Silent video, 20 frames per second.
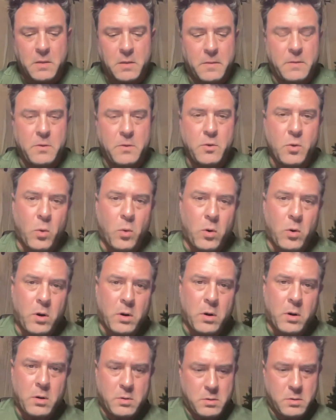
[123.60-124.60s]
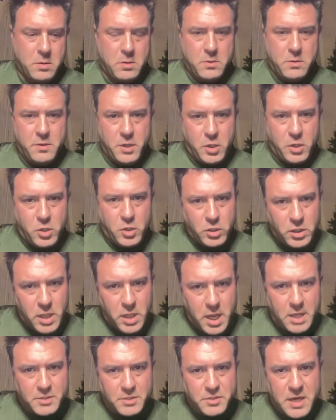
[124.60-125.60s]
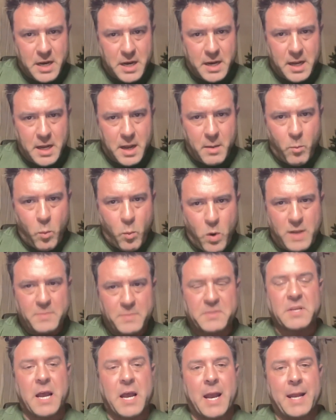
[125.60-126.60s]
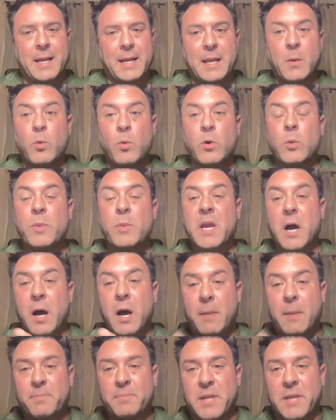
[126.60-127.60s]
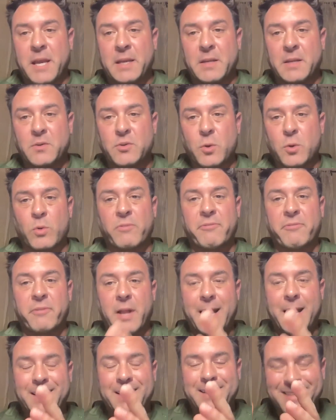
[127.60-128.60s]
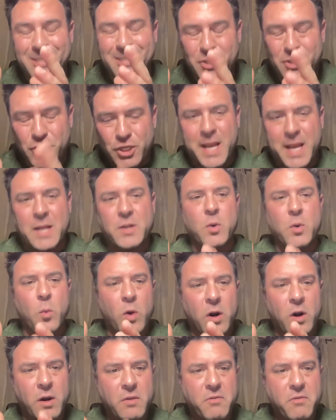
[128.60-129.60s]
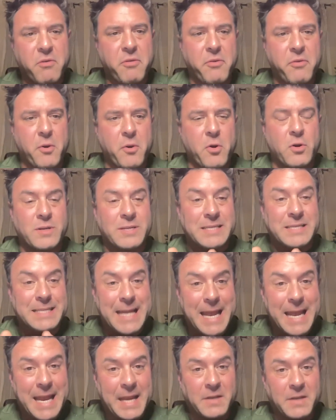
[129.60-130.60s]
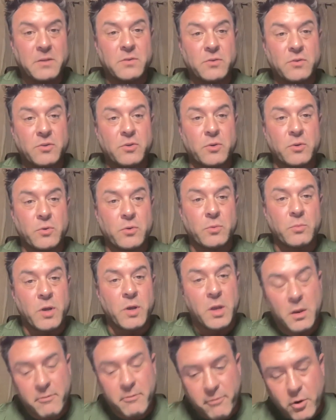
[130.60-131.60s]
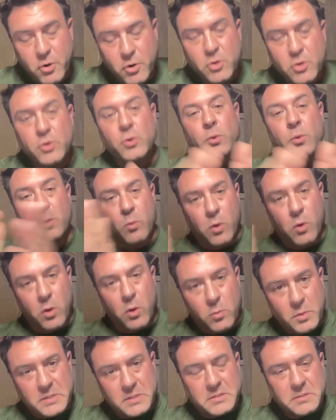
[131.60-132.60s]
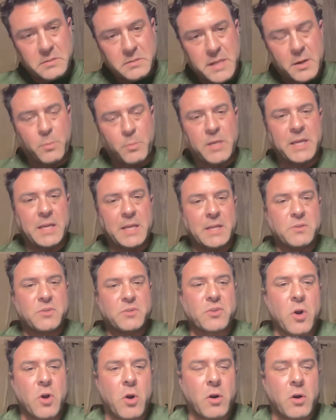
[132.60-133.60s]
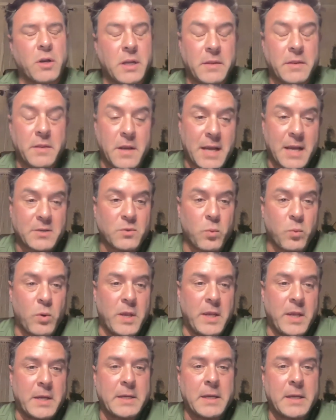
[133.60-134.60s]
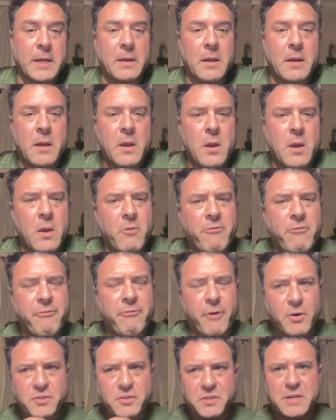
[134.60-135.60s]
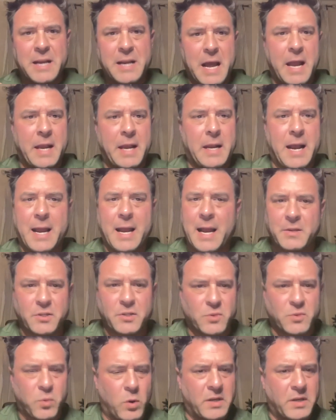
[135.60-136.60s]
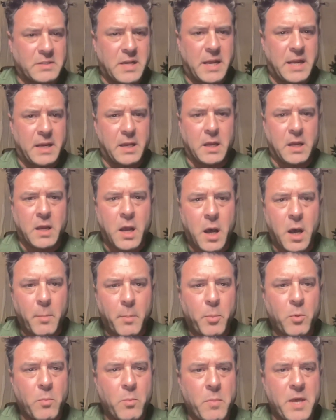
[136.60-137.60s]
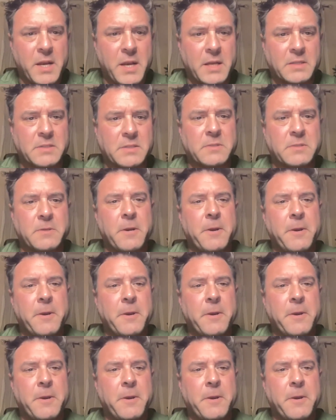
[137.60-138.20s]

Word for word: your thegoodlaunch.com website, it will be updated to reflect the January 3rd date Zoom for new enrollments that'll be getting started in the next week. And first tonight, I just want to take a couple minutes